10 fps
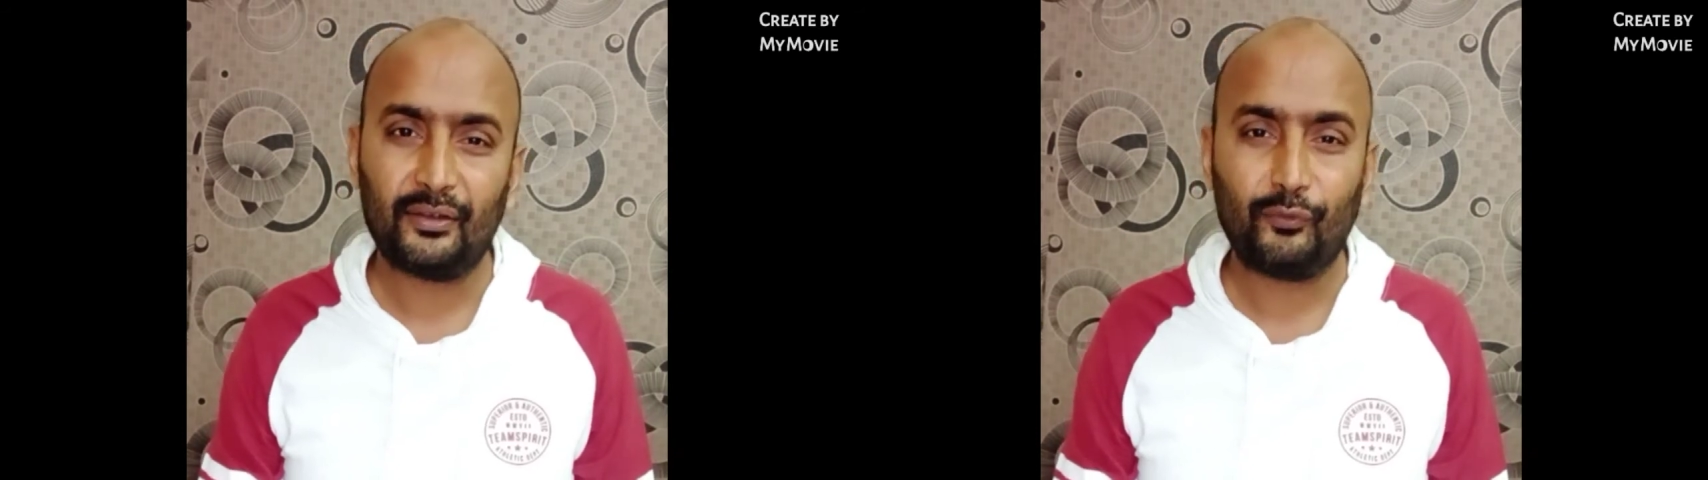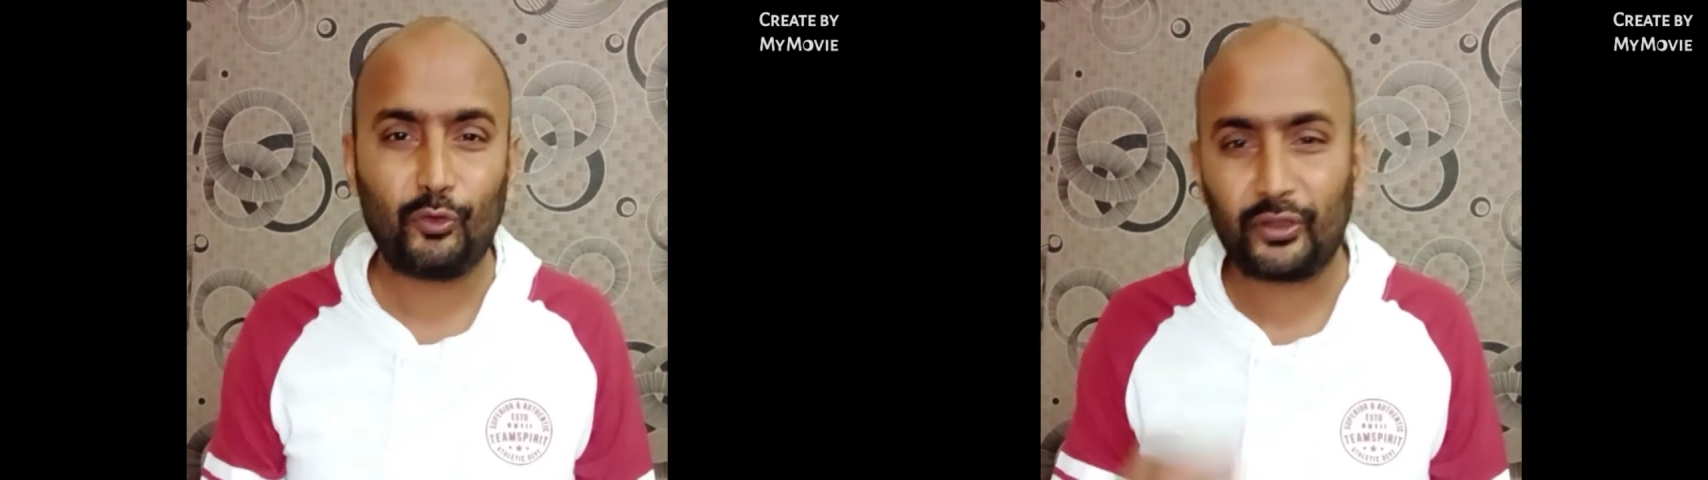
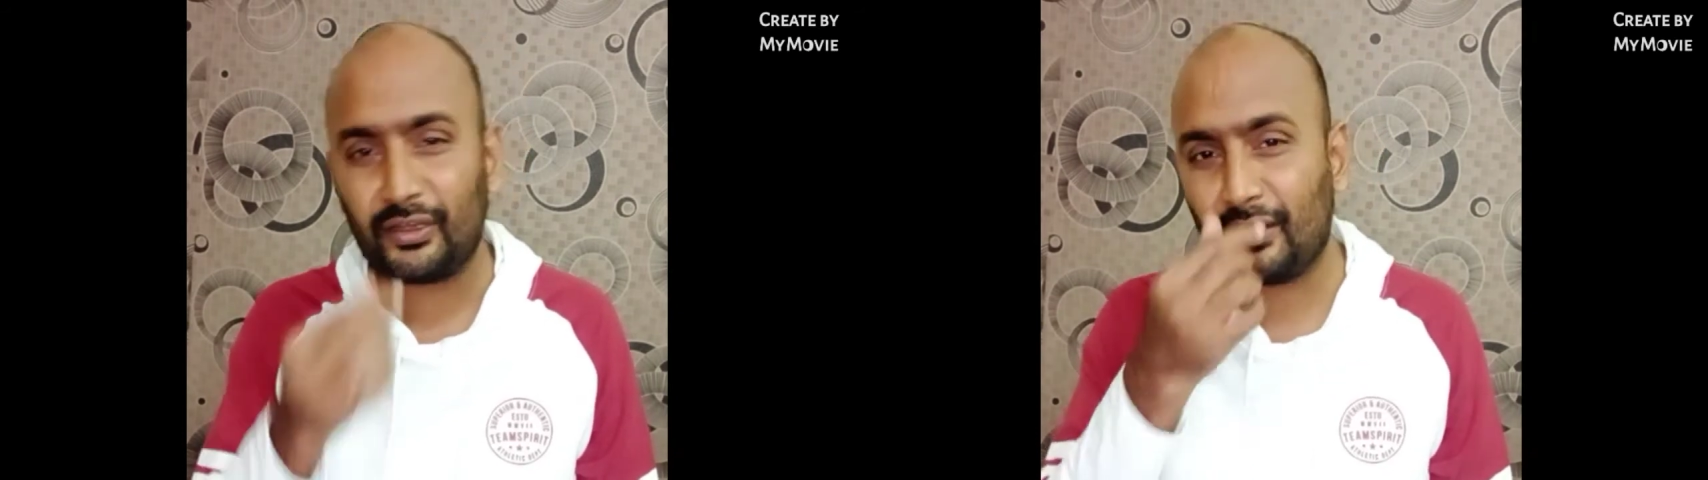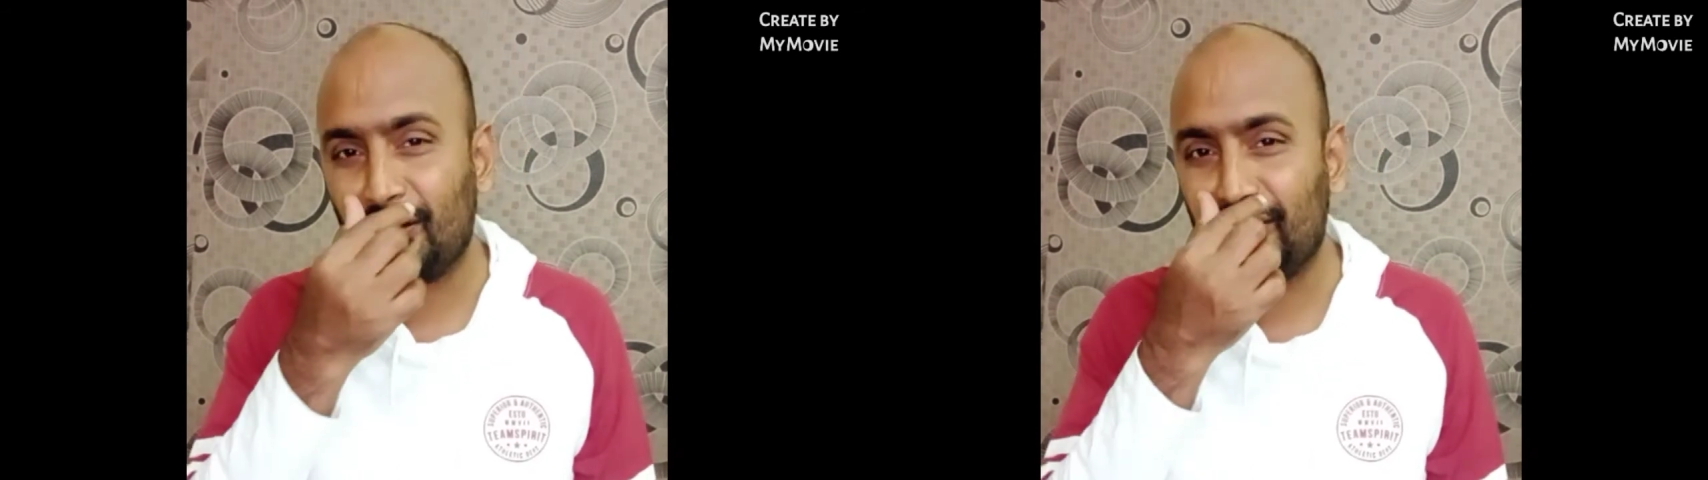
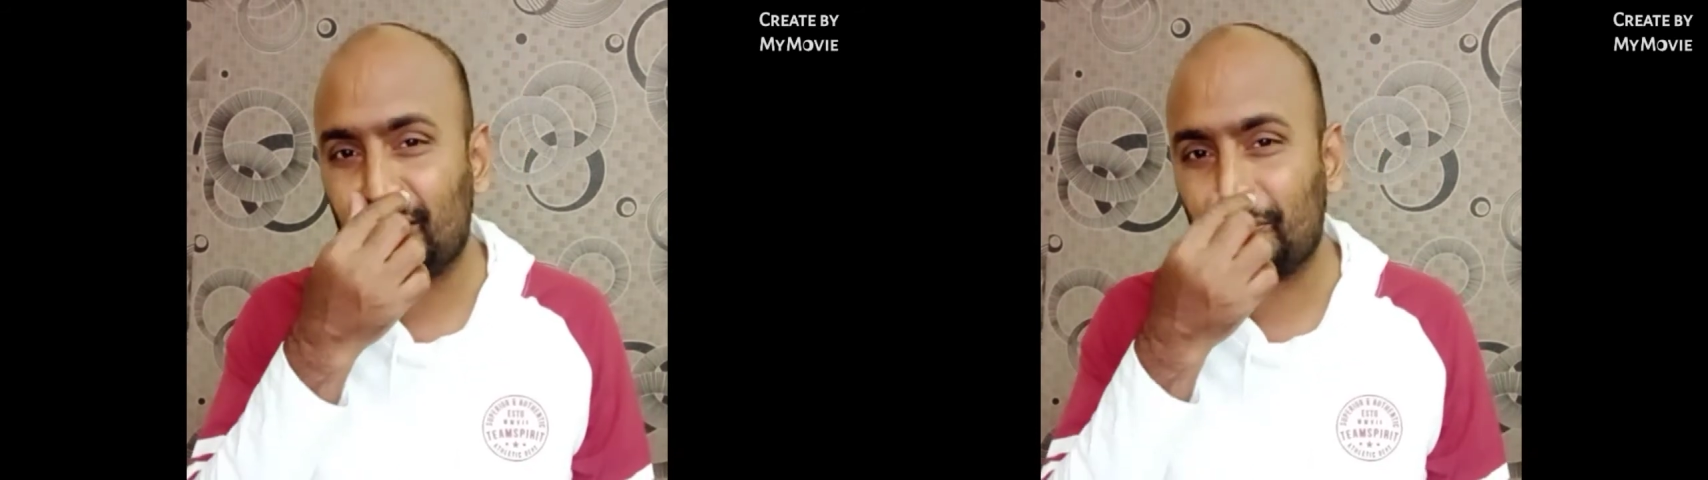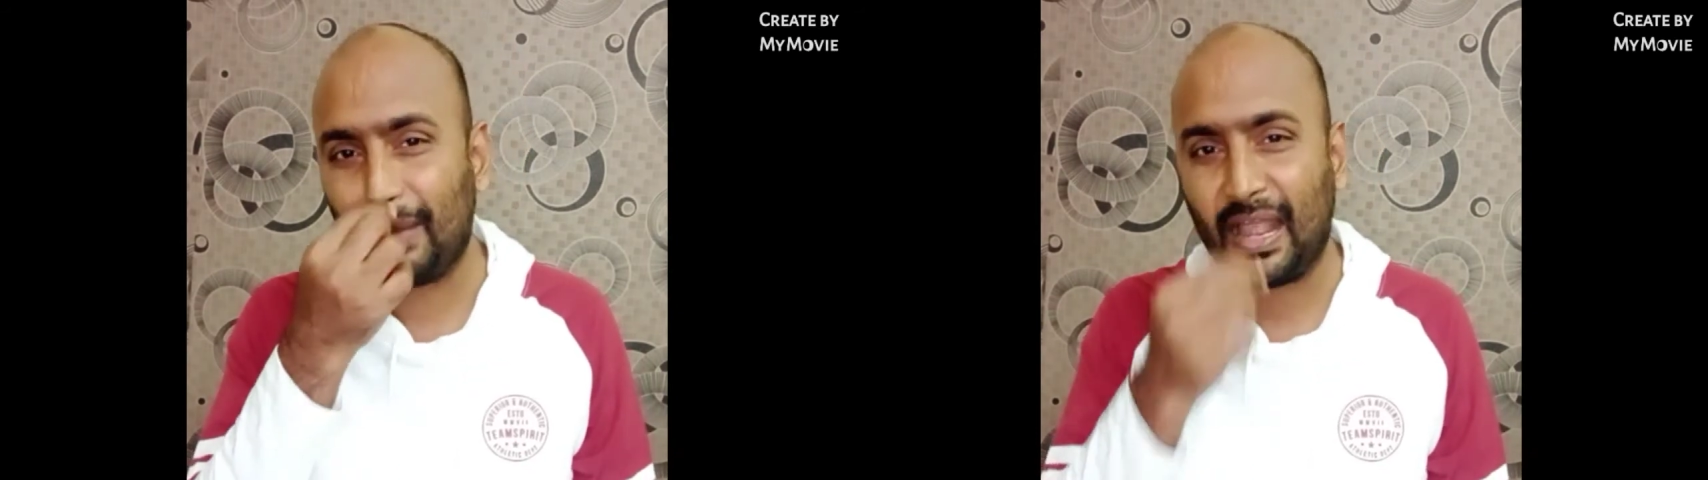1400
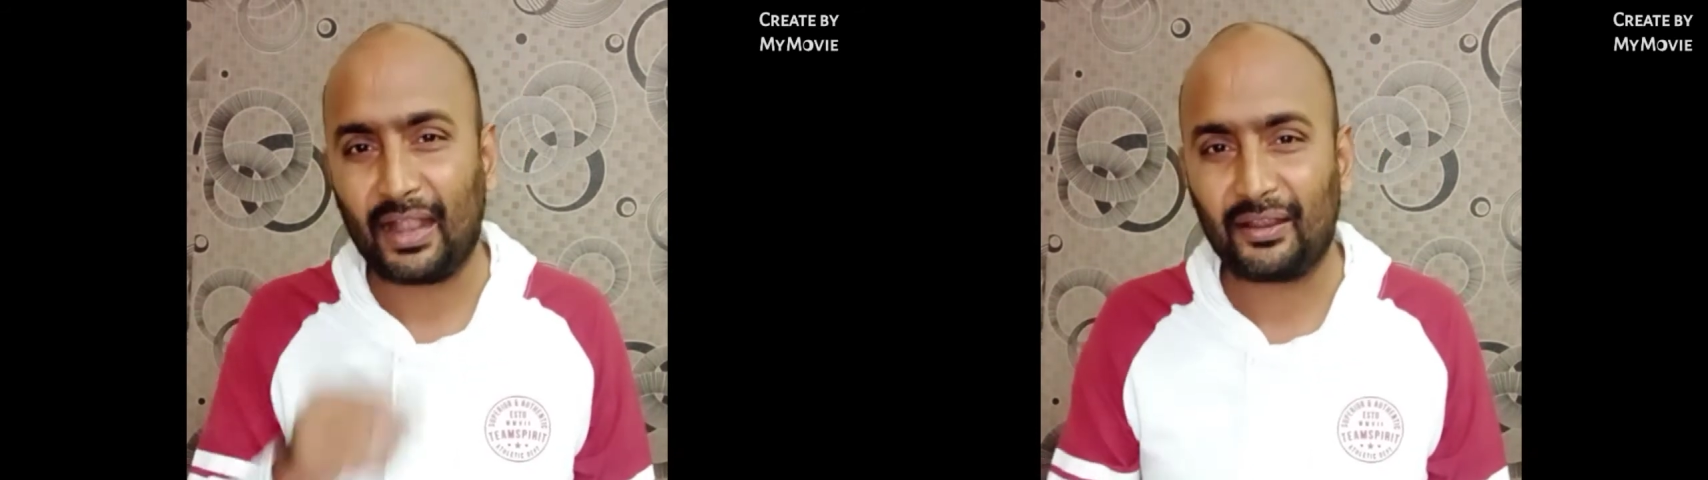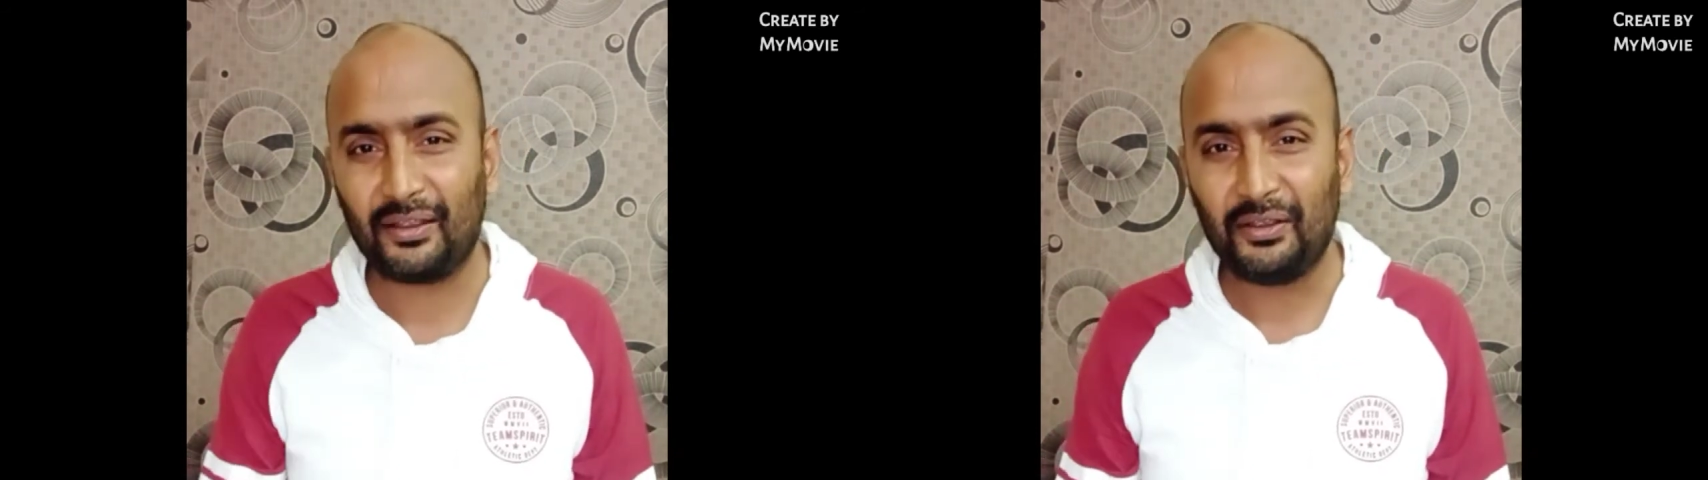years
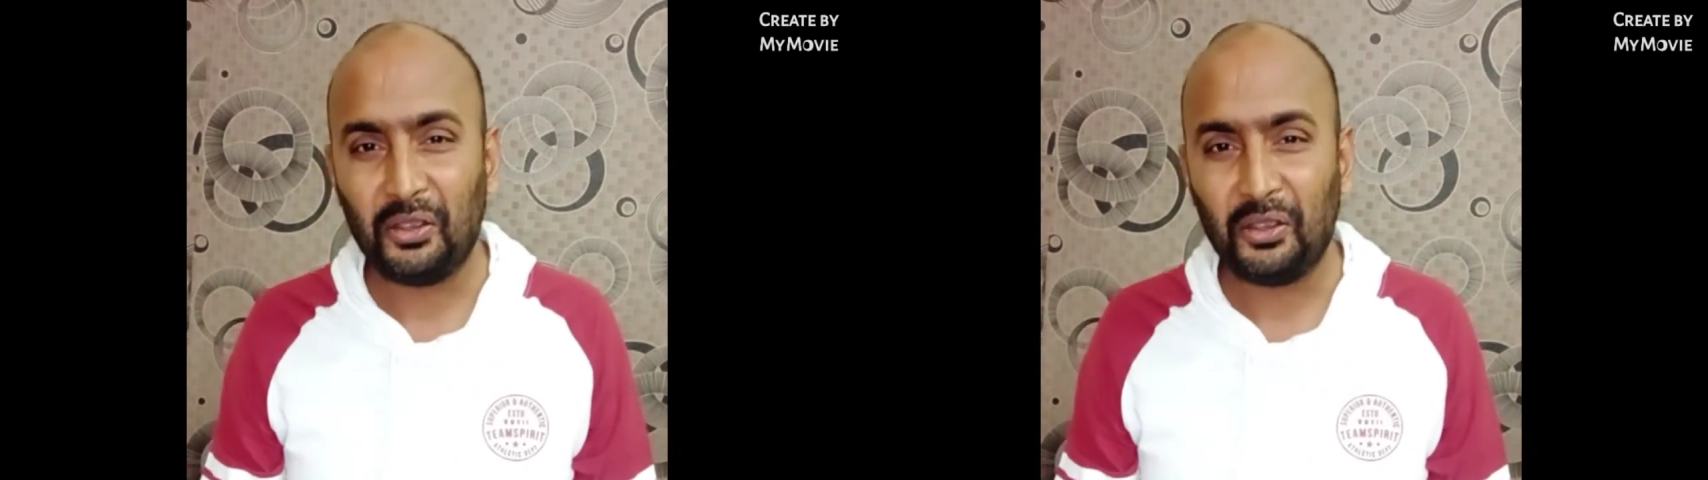back